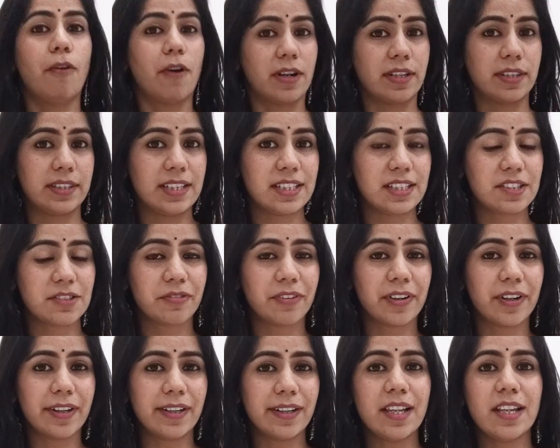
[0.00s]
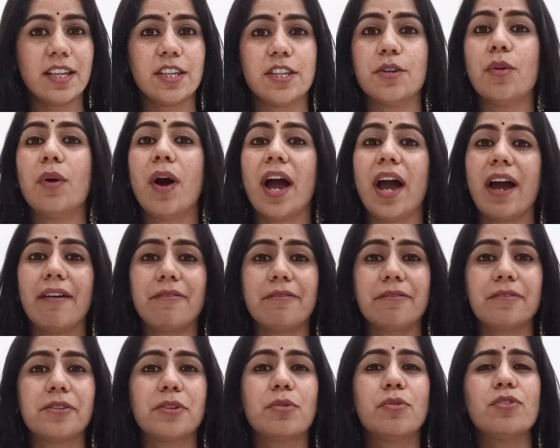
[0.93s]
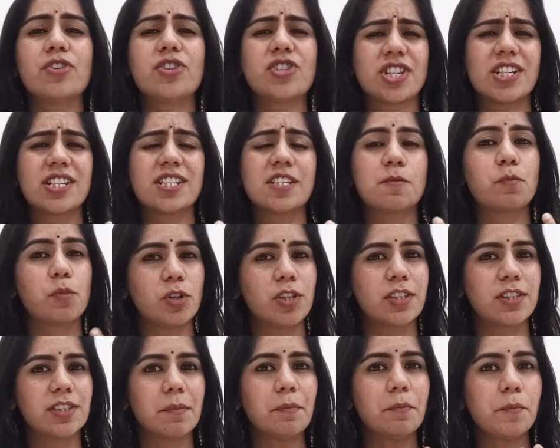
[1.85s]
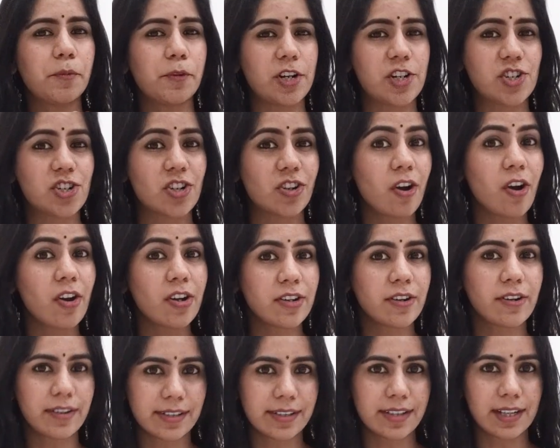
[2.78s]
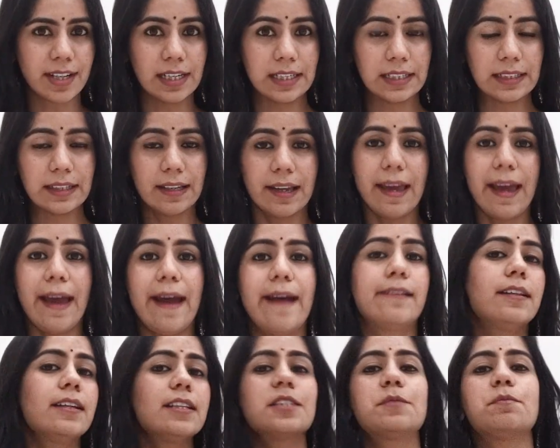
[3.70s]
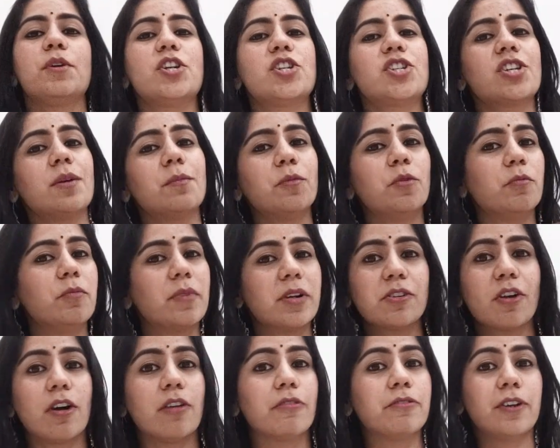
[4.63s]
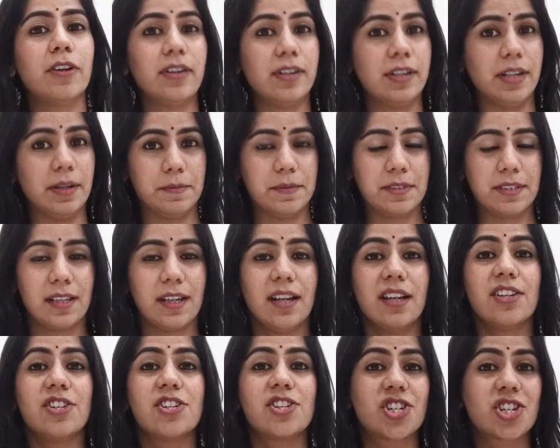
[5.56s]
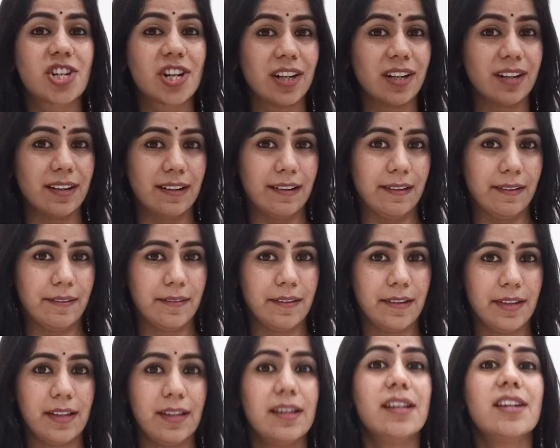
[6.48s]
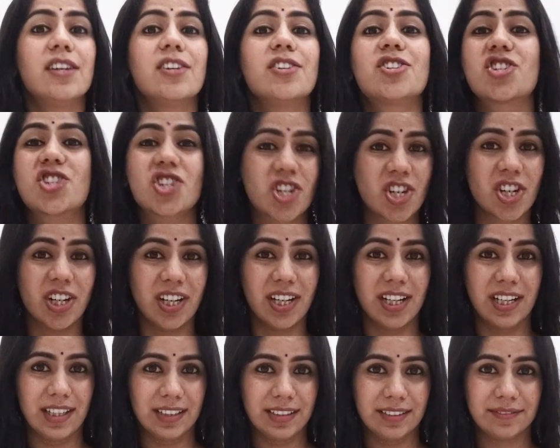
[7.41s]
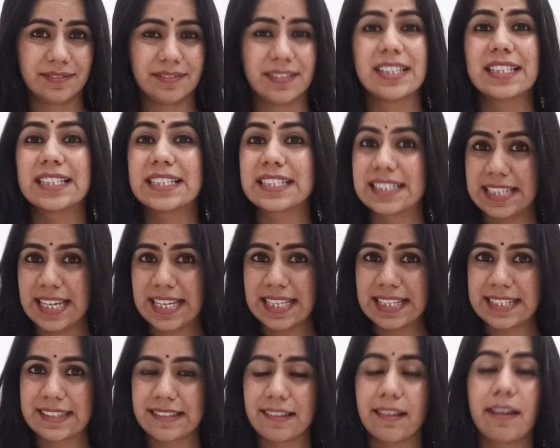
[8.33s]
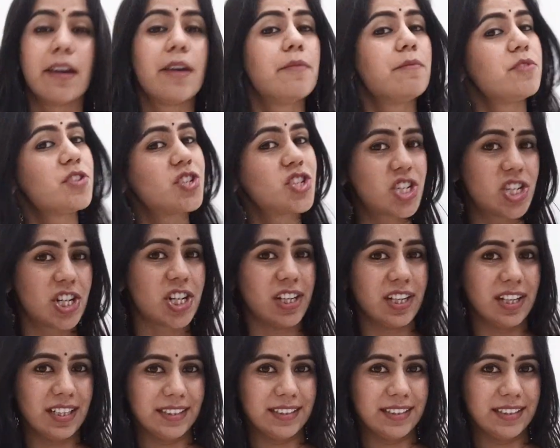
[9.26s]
For this word, you have to just put some pressure on your tongue and a special movement of your lips. Ch, ch. 6, ch.